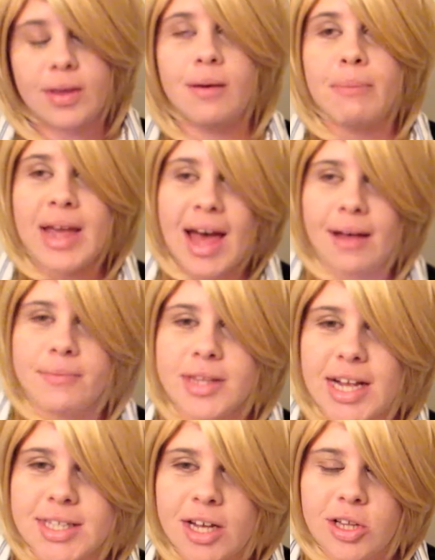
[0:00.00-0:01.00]
But yeah,
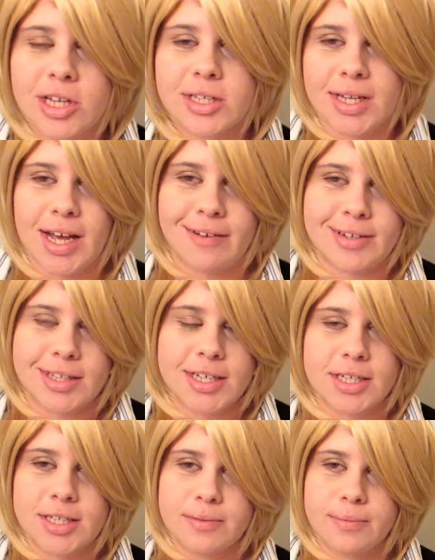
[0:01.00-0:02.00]
that's how close I have to
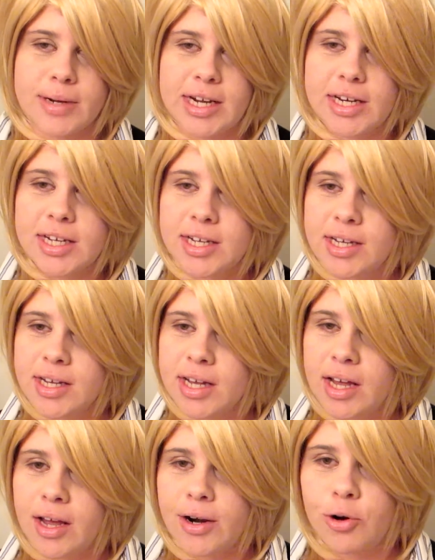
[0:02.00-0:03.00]
look to read
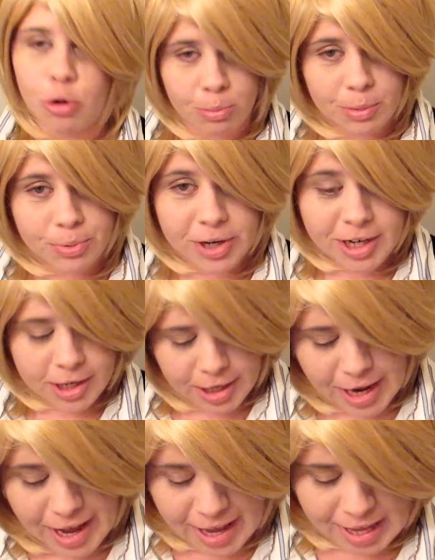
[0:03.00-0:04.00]
normal print,
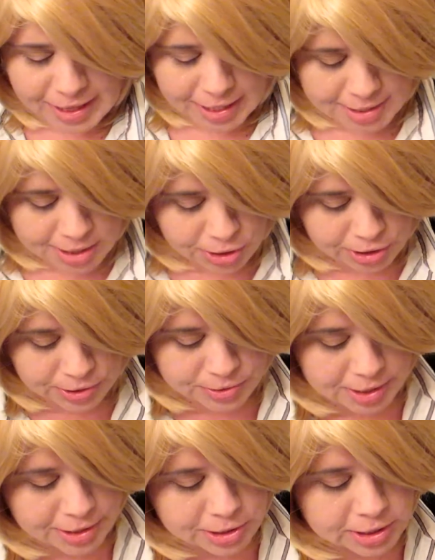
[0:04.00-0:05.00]
and that's how close
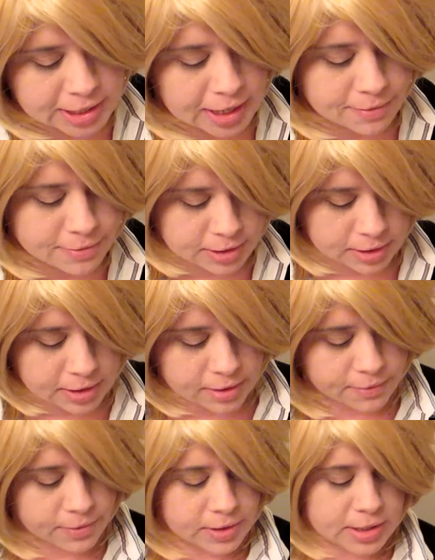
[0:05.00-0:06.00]
I usually have to look
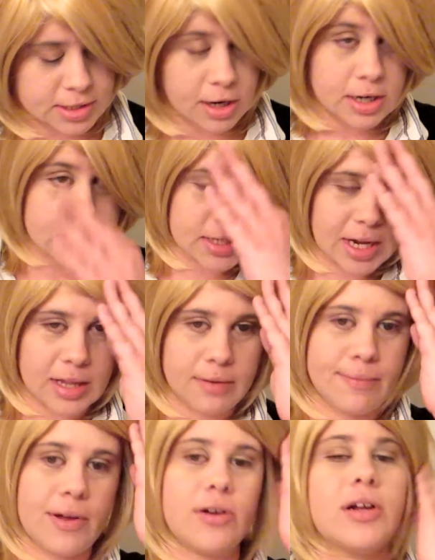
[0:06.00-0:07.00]
for these Artist Alley
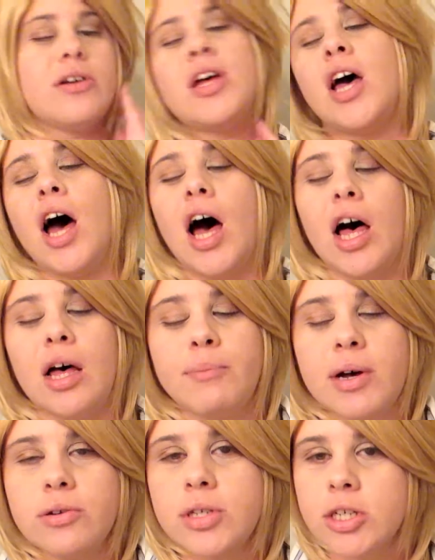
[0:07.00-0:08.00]
photo
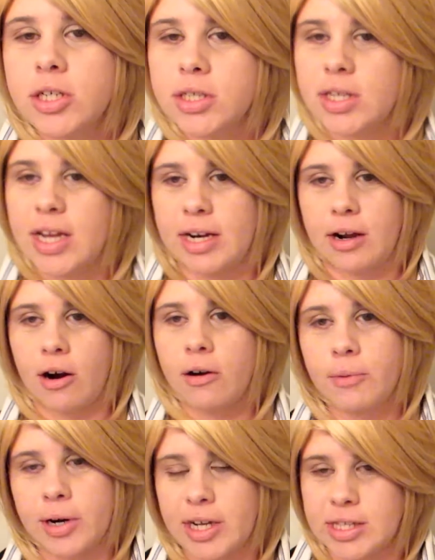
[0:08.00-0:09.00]
posters and
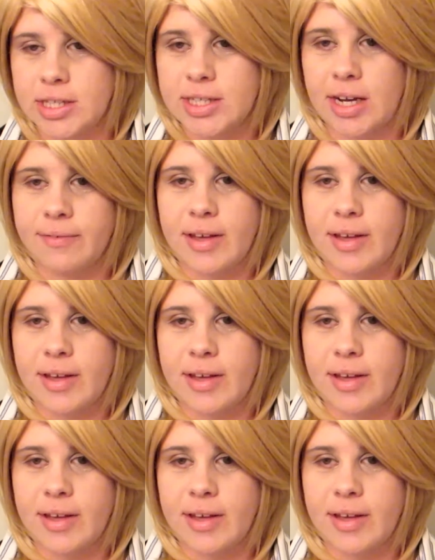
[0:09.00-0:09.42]
artwork and stuff.